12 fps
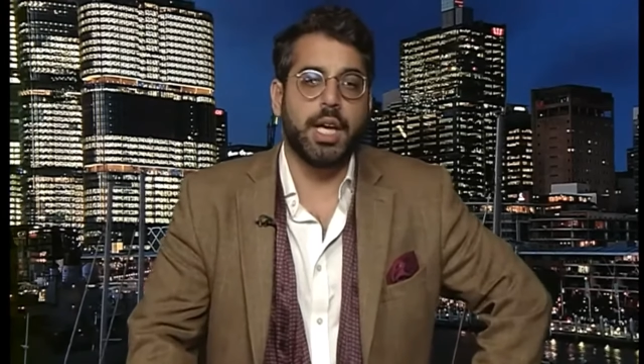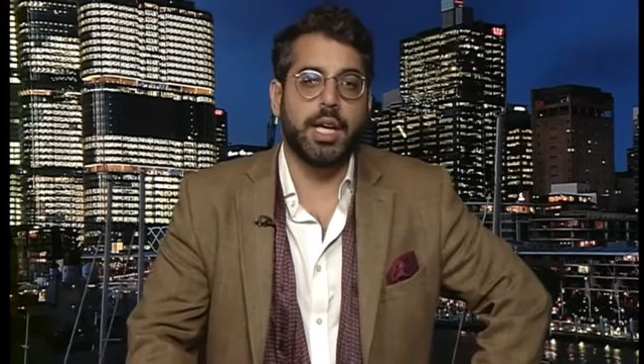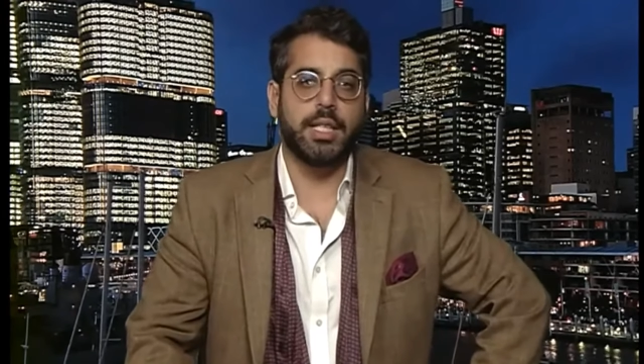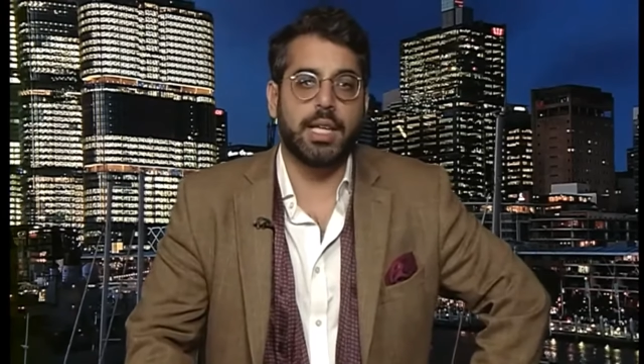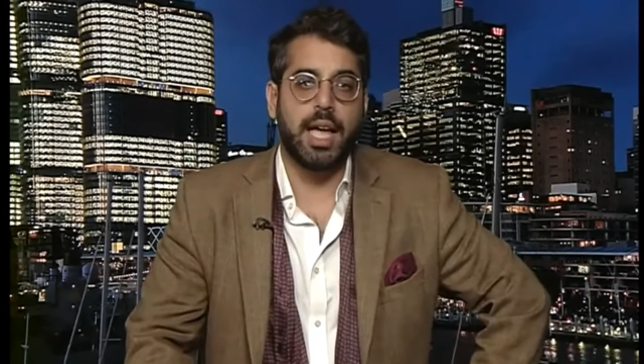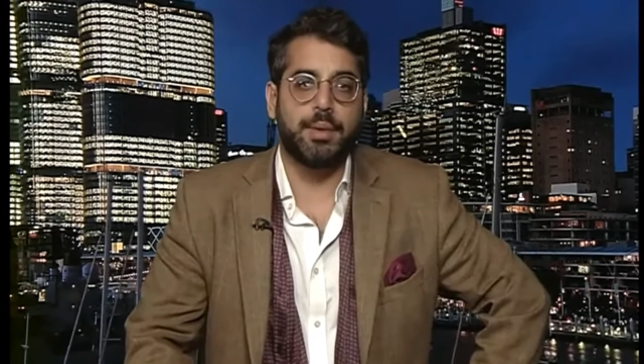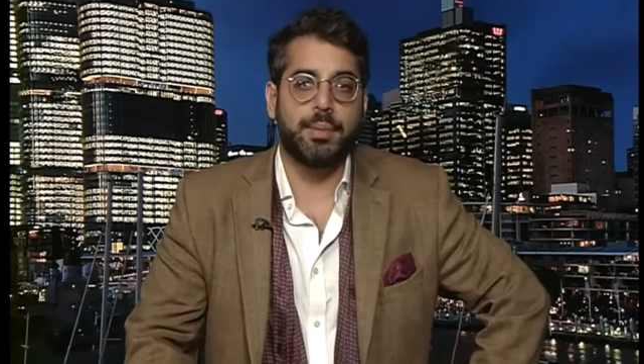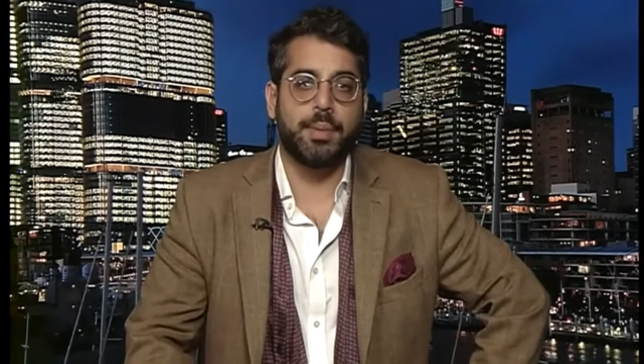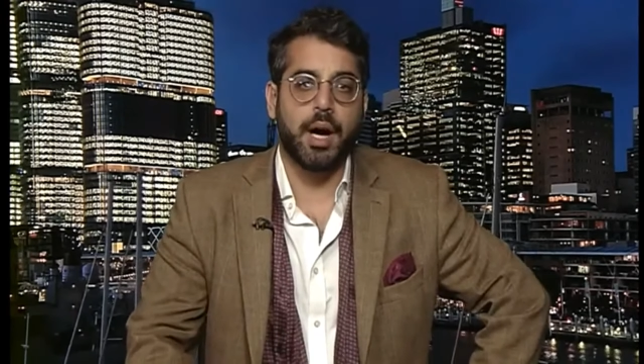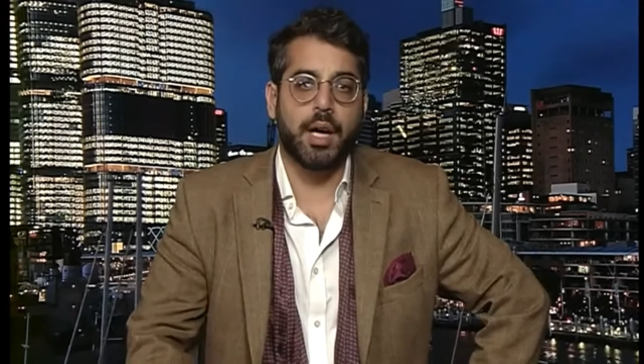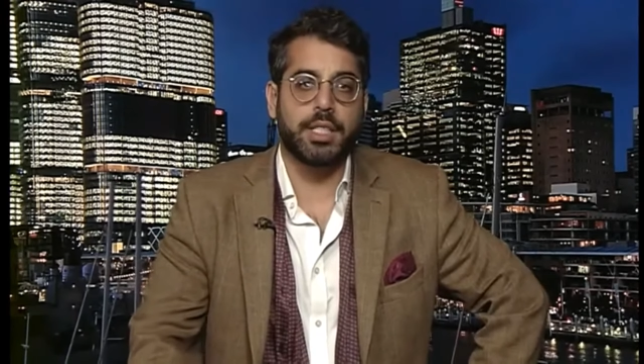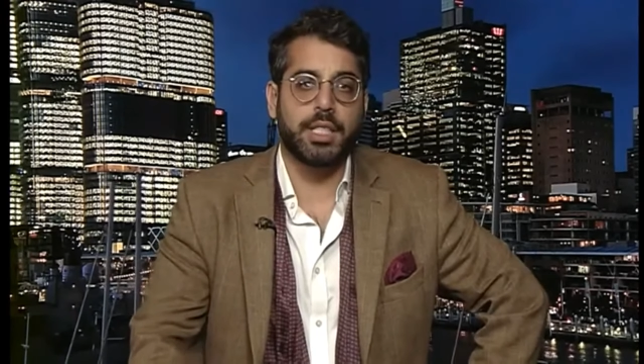in the Labour
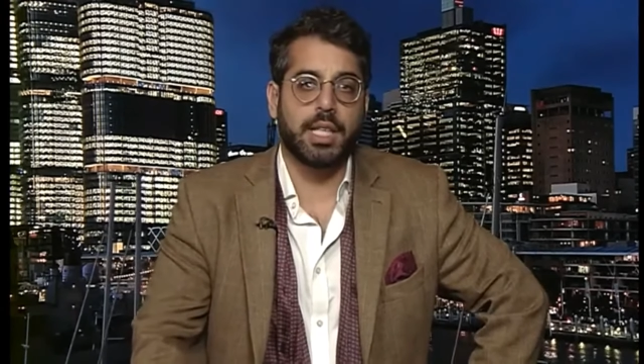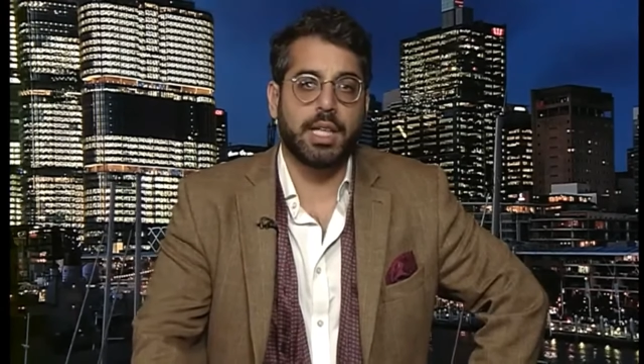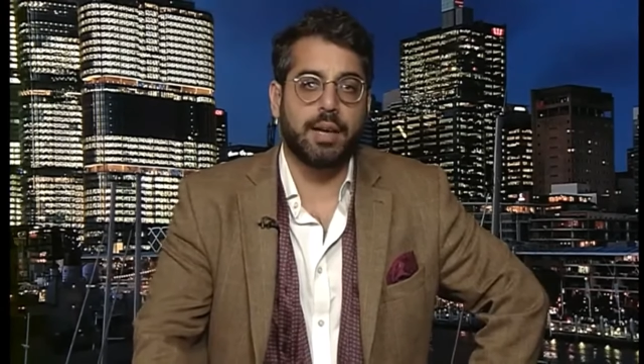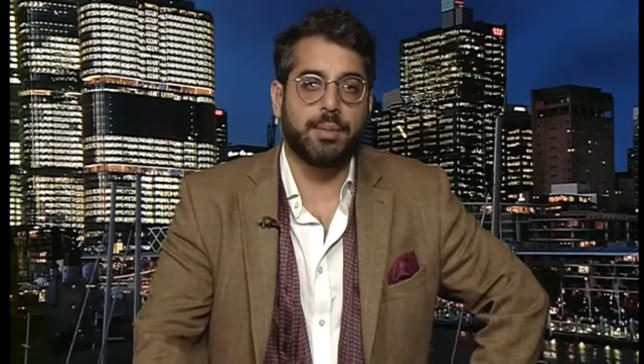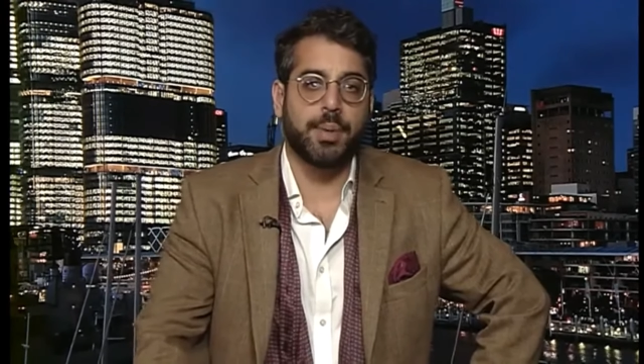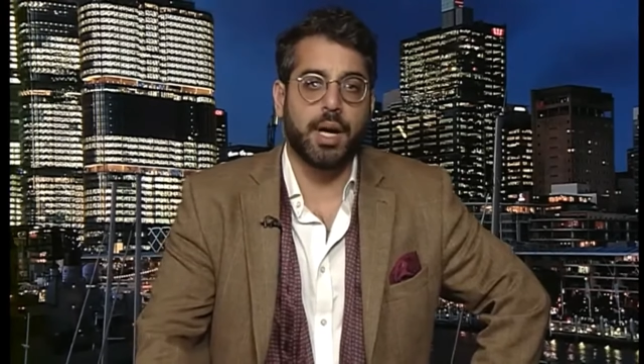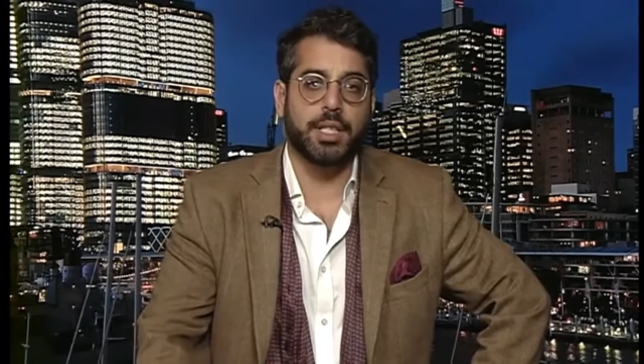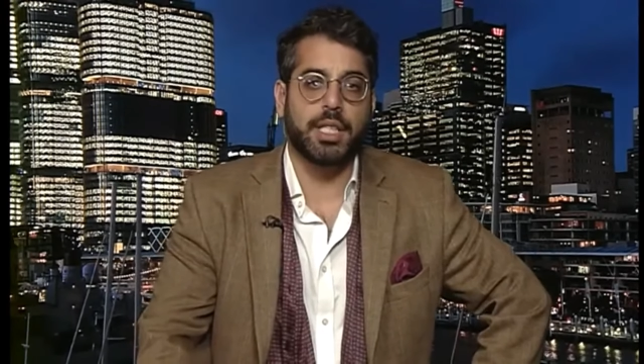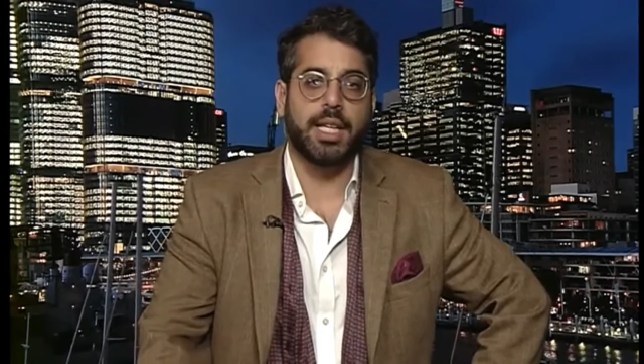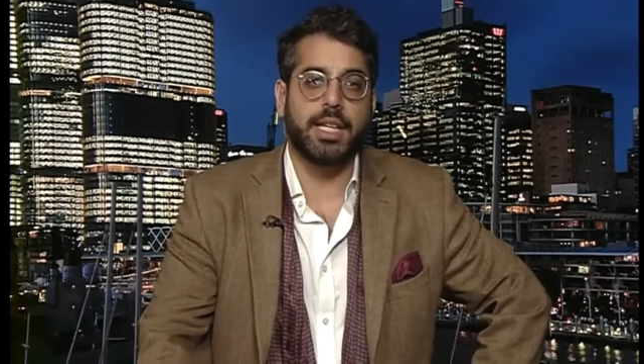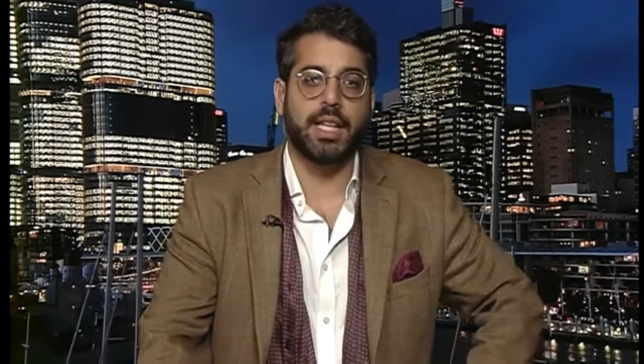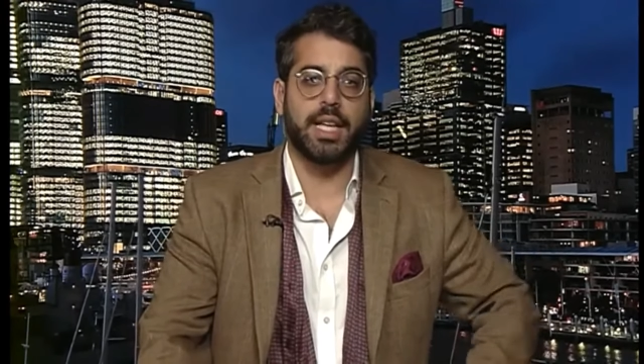Party, the Labour
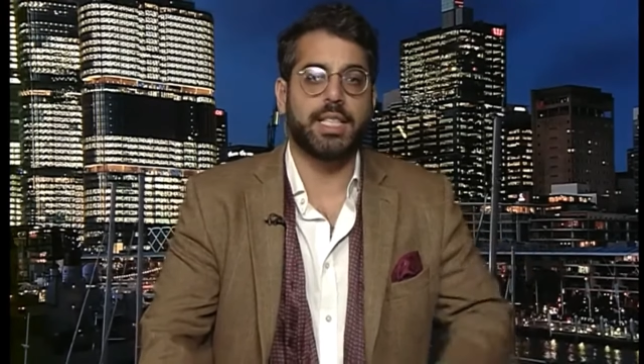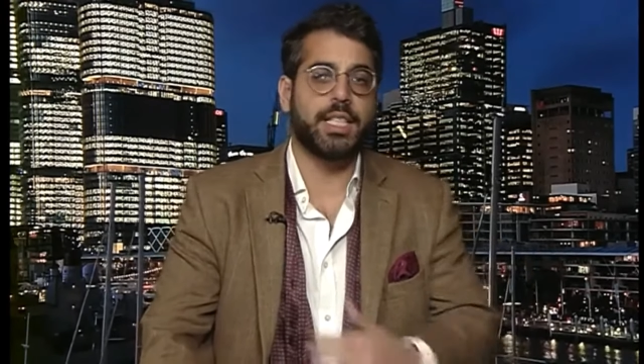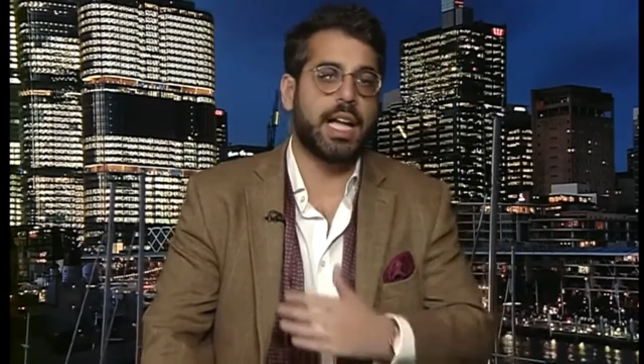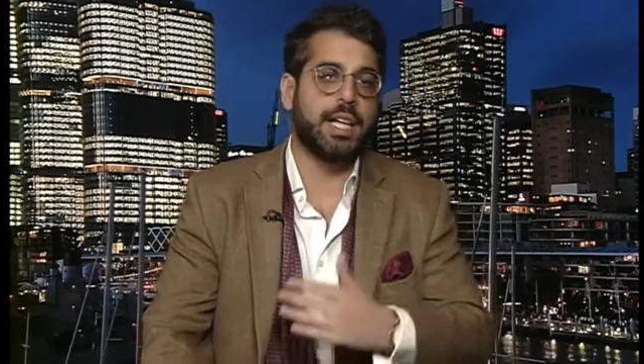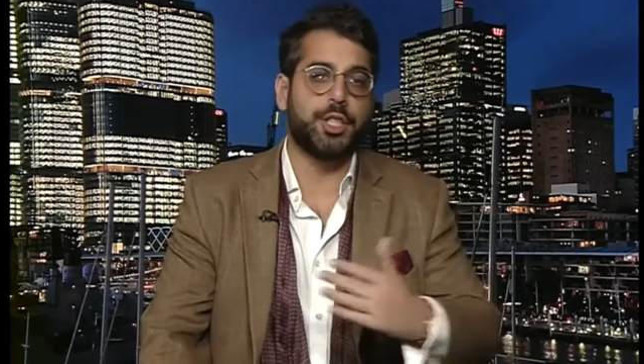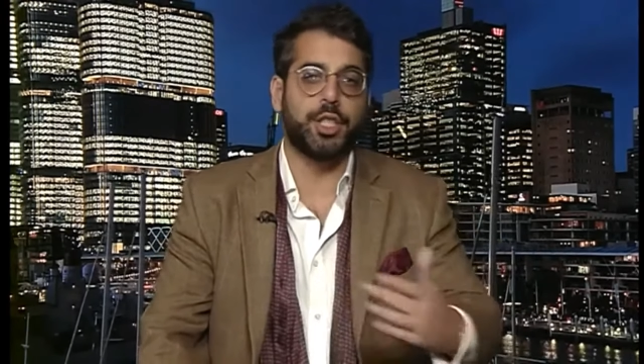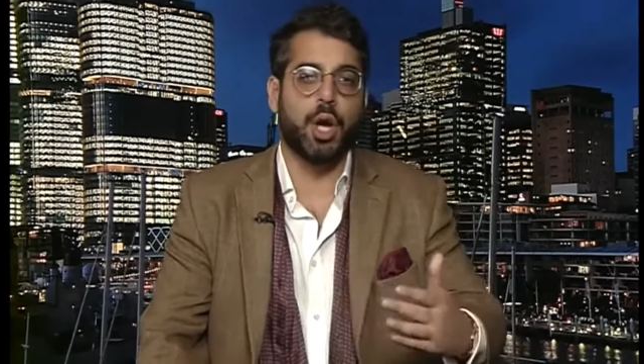Party leader, they stand